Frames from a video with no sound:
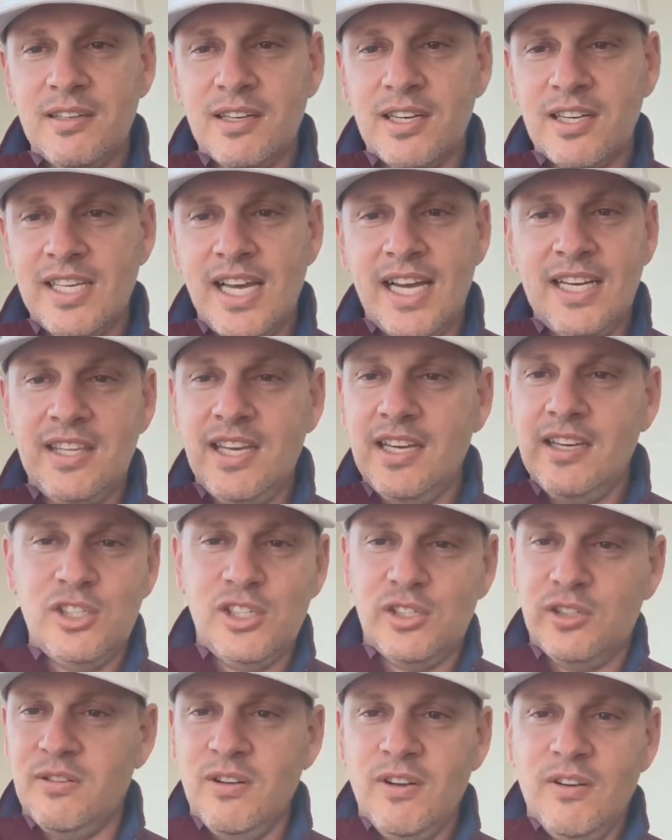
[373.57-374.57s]
because that thing
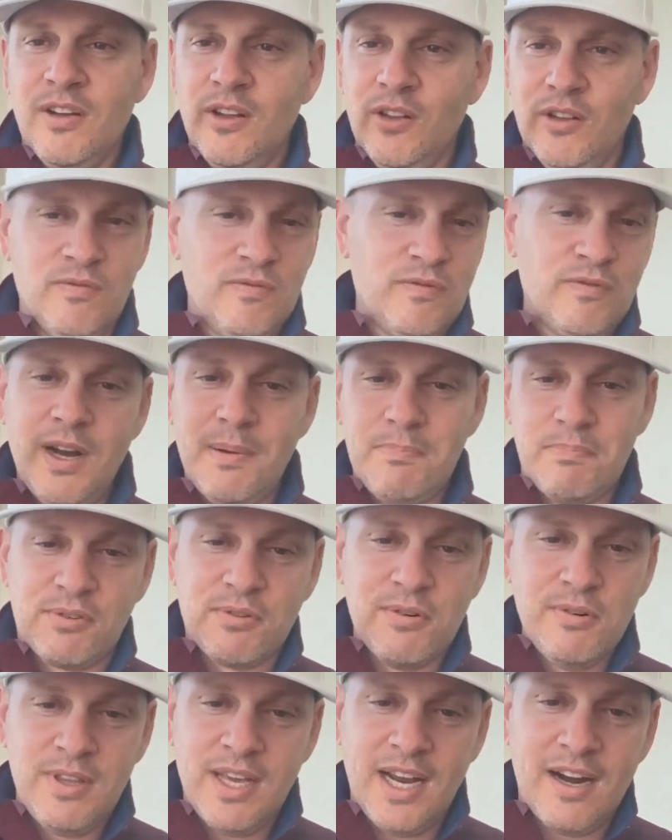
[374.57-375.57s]
just ripped
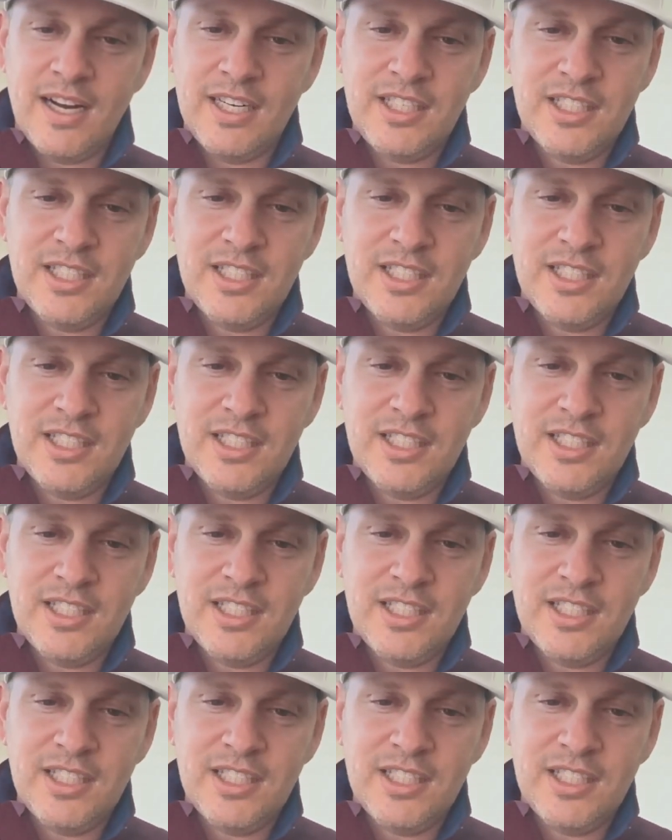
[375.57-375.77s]
through there.